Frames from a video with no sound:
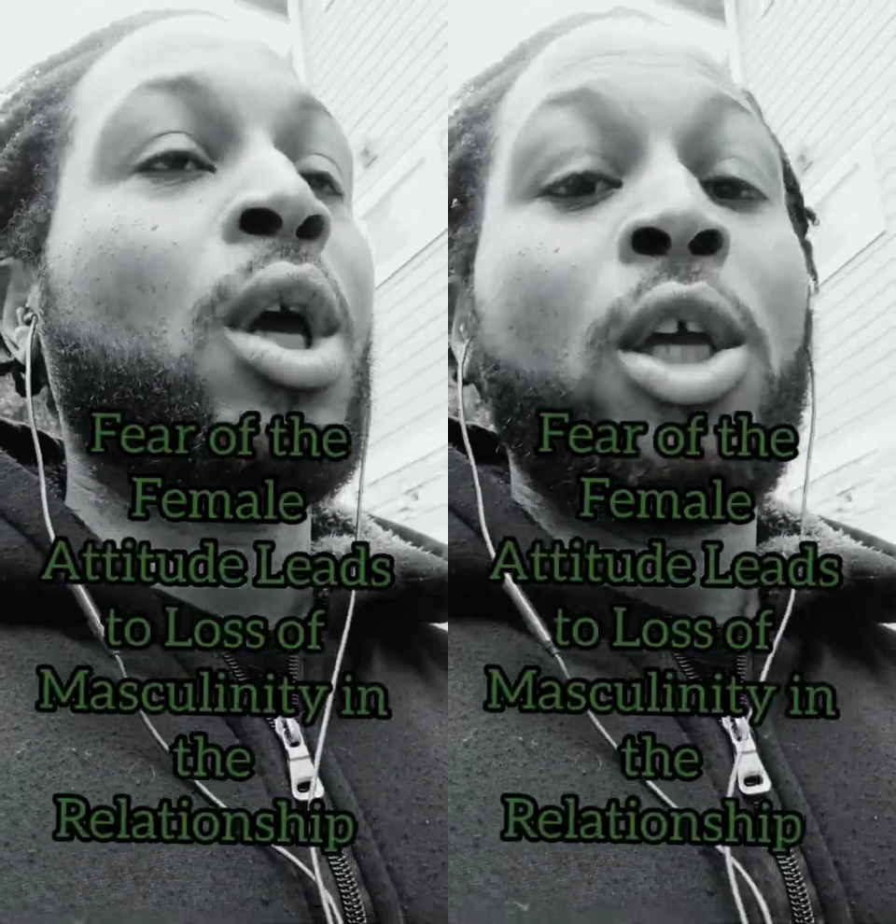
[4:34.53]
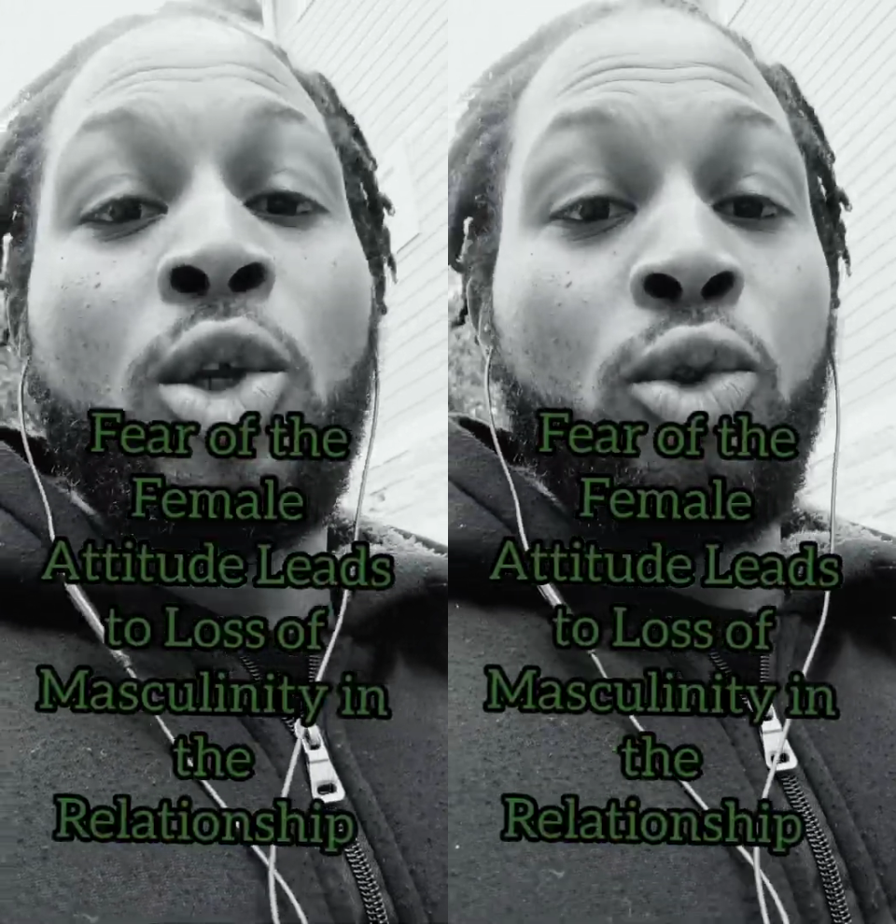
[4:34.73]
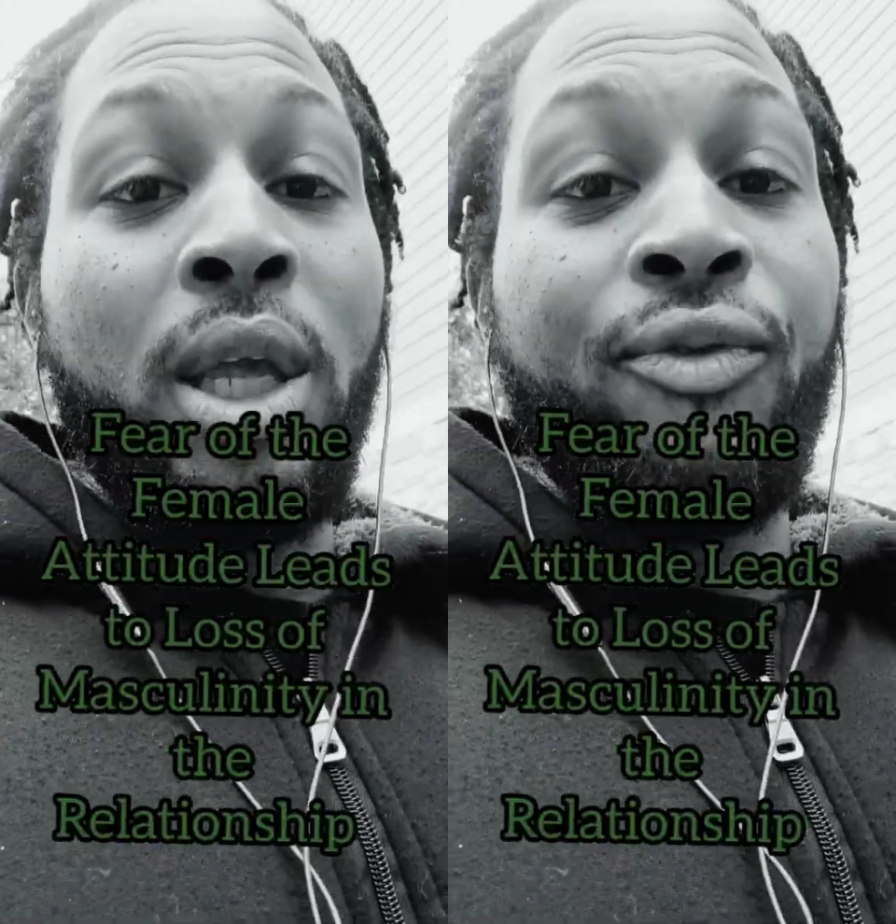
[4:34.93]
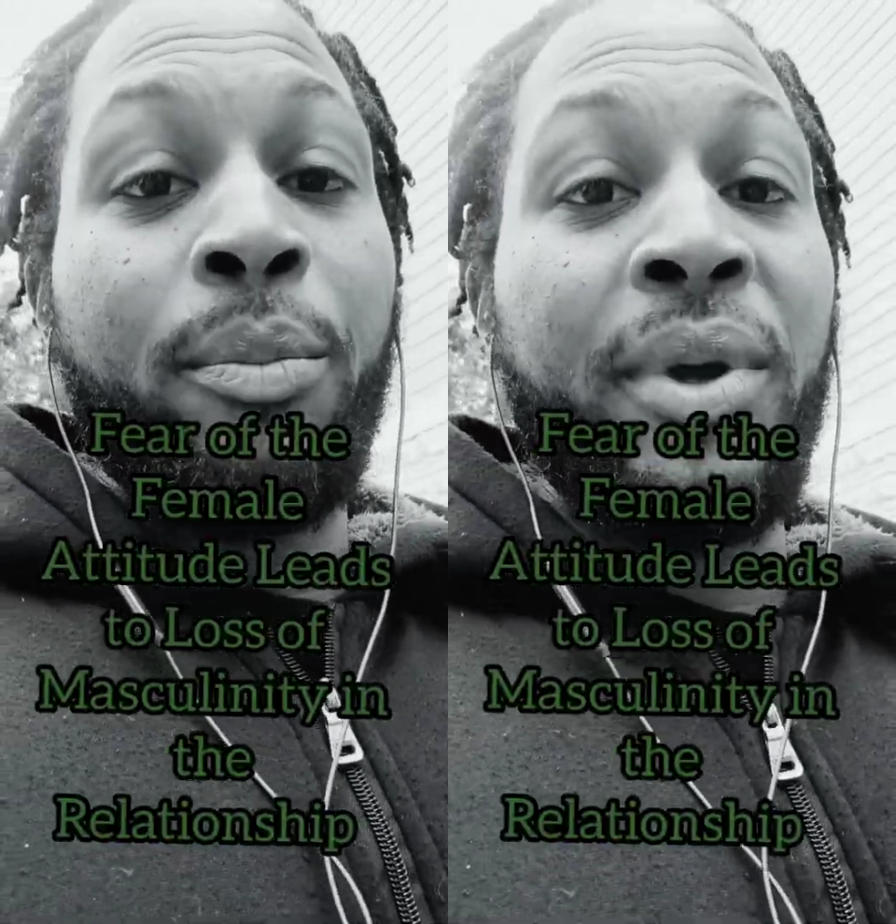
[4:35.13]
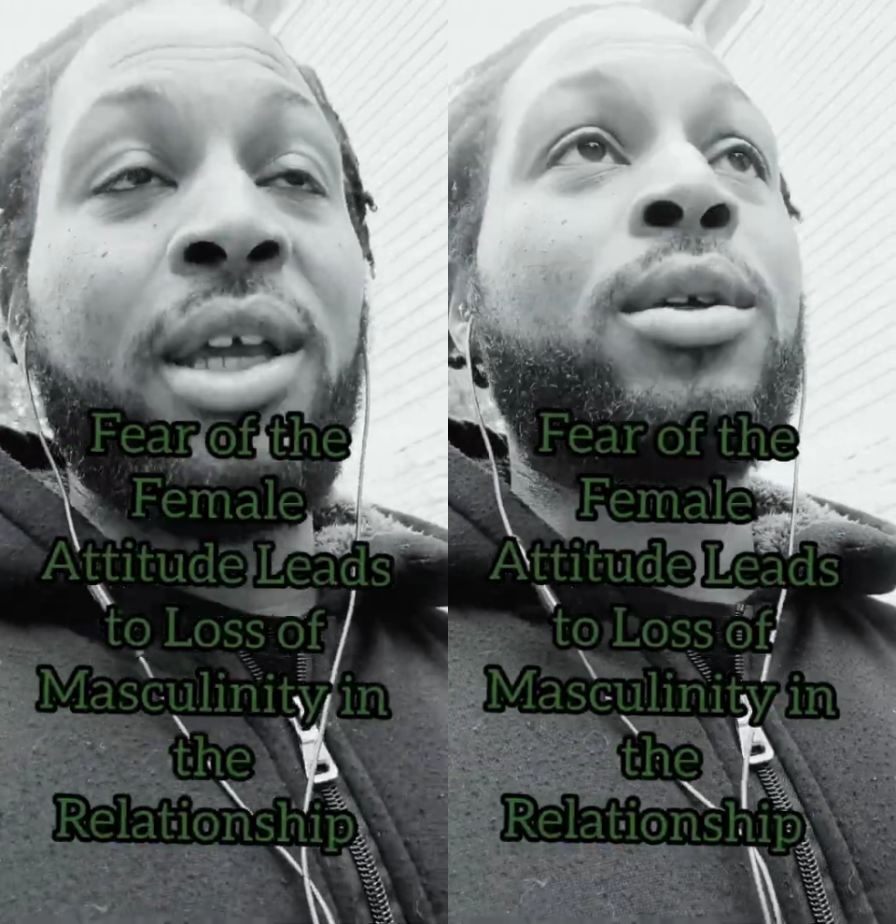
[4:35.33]
You leave her
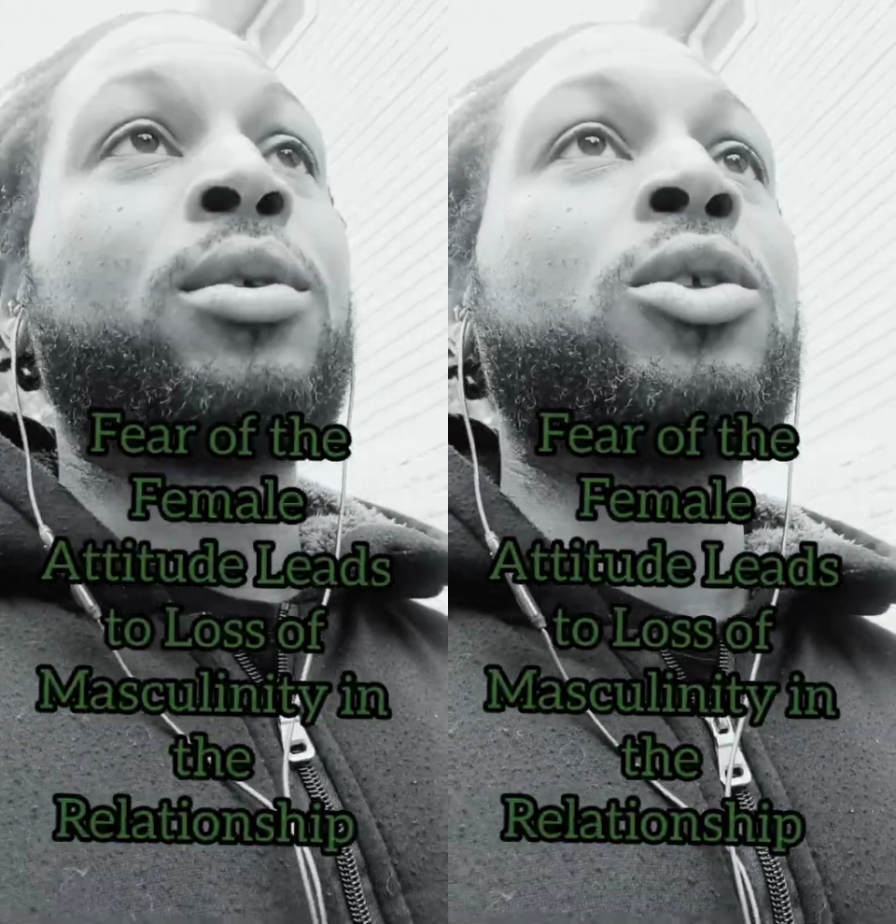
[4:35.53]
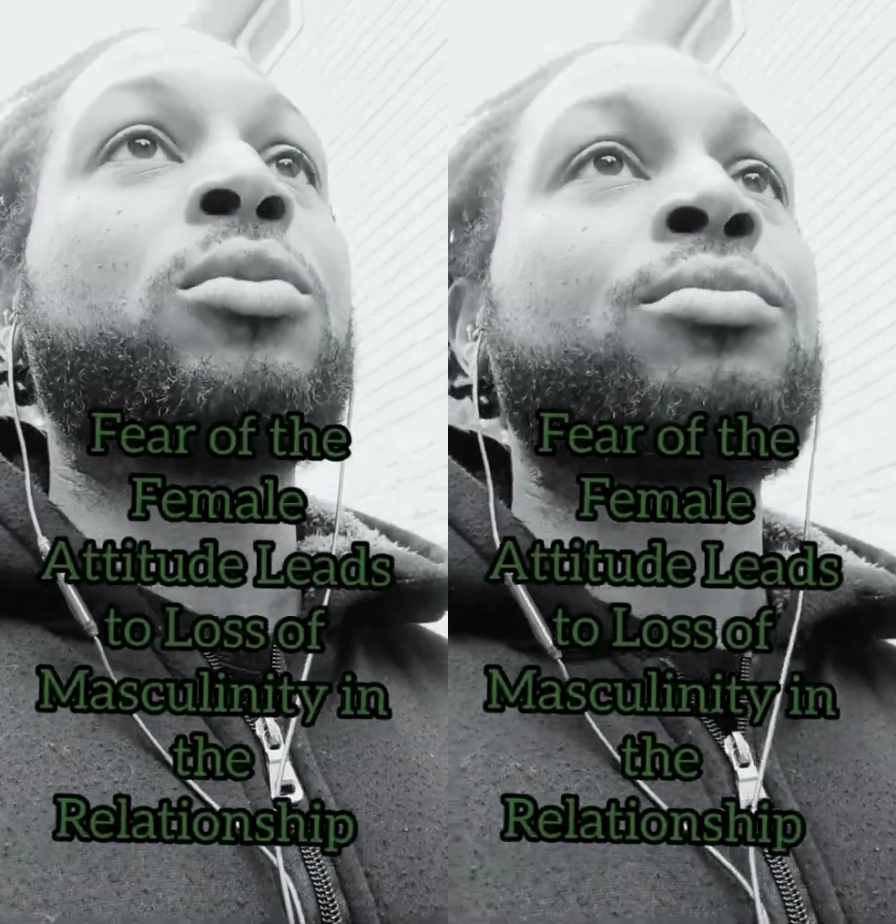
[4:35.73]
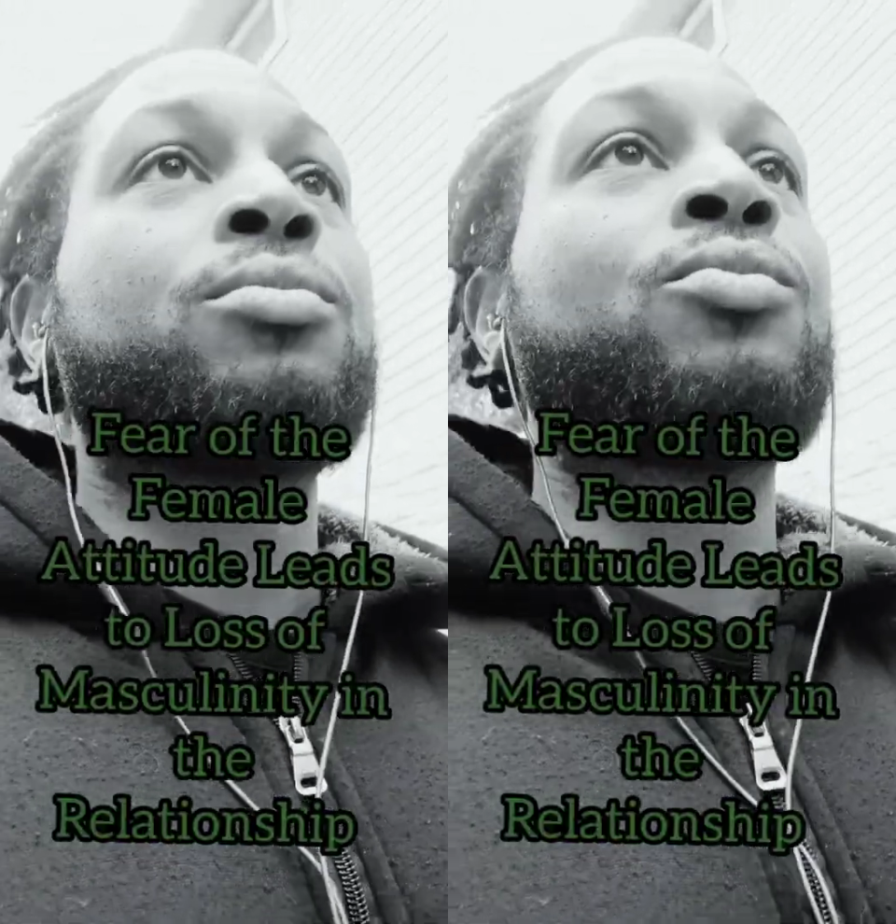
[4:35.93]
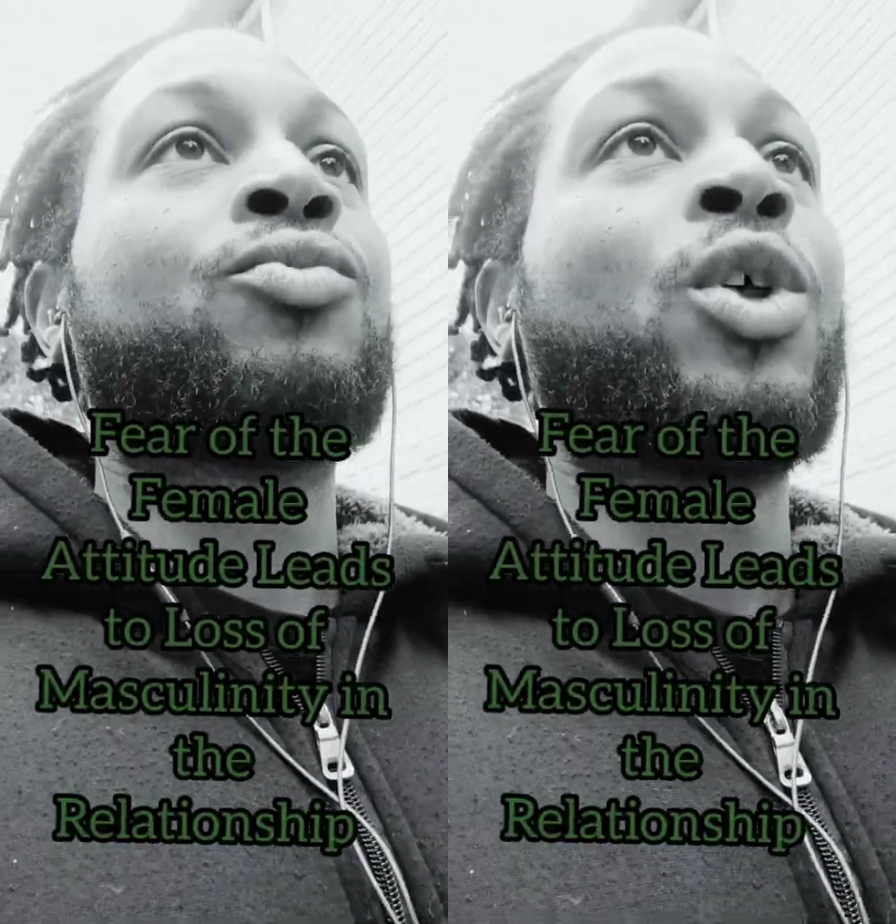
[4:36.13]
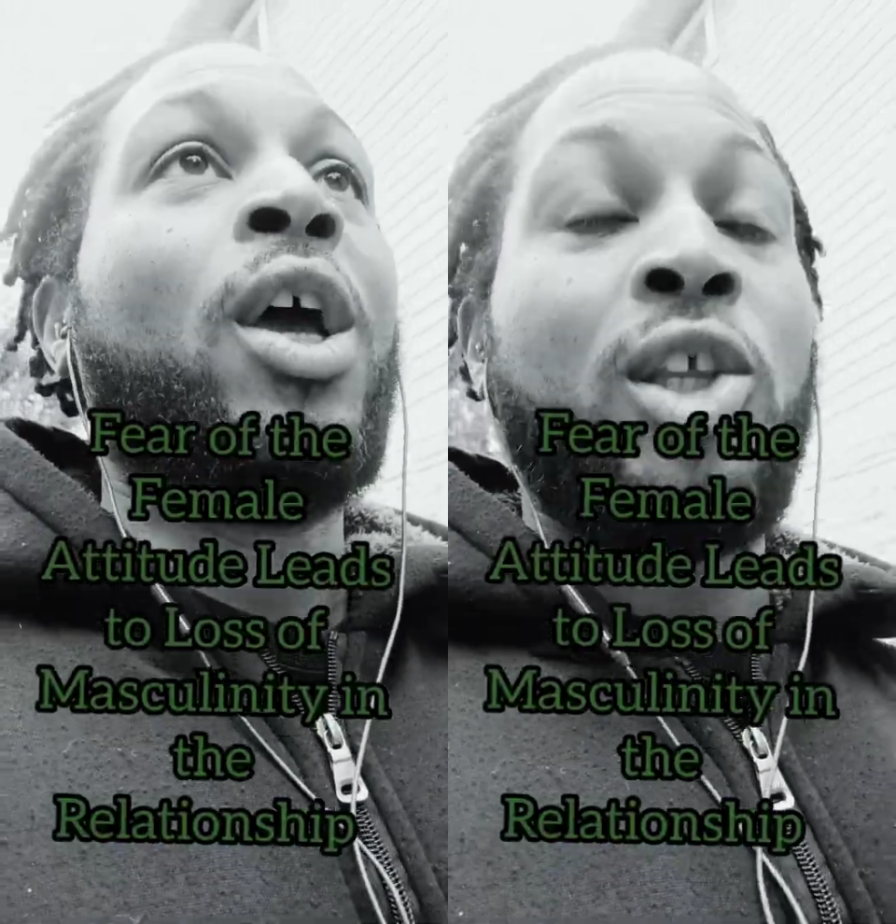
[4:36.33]
be.
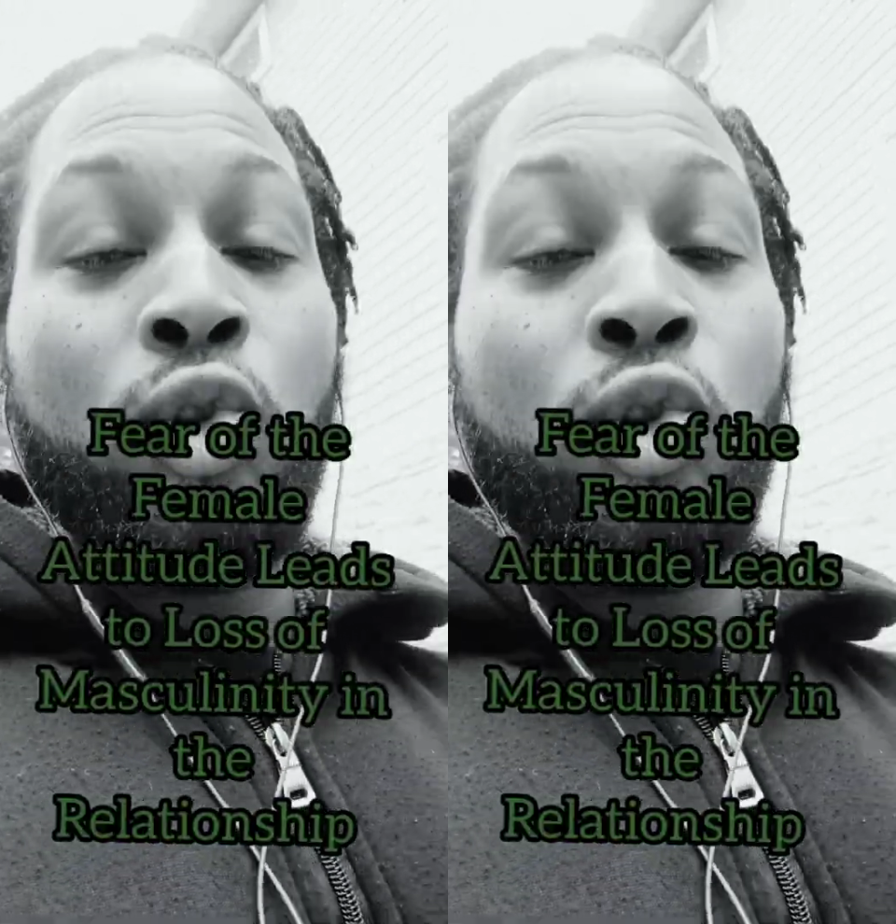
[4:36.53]
You